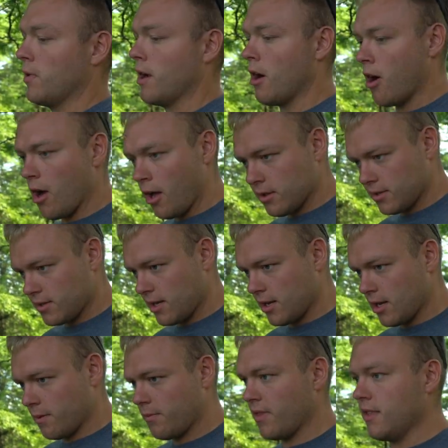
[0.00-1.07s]
we are all set
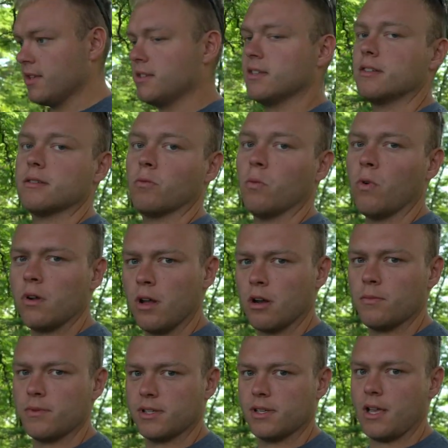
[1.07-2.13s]
up. This is
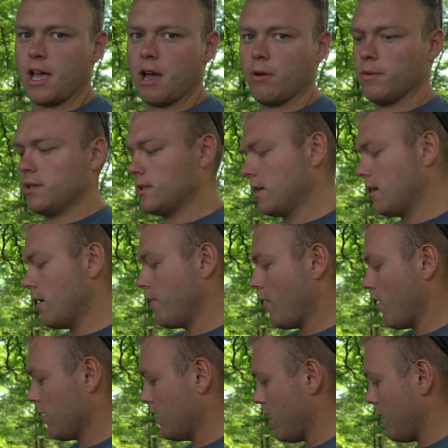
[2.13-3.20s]
100% how we set up
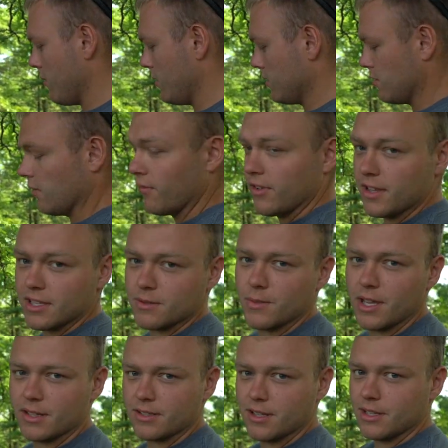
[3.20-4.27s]
our cameras. Hopefully this
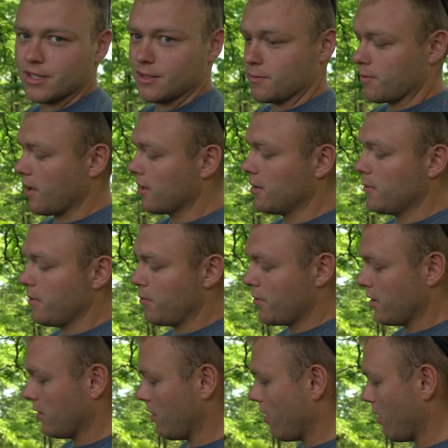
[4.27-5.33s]
makes sense. It's probably going to be
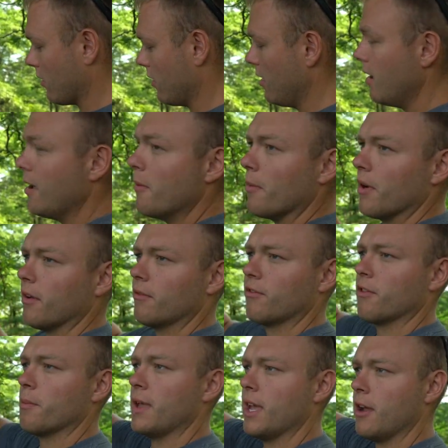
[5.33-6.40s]
pretty long, but
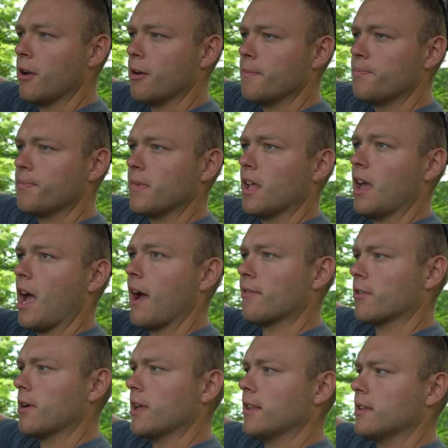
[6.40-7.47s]
from here,
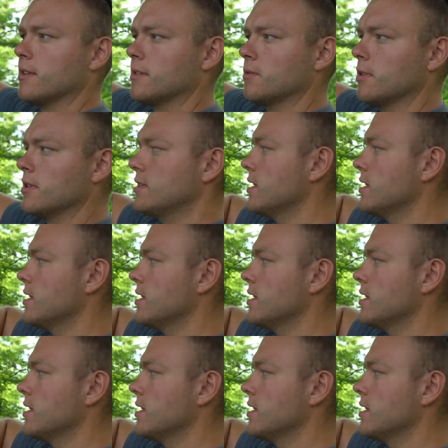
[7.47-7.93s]
after I get this one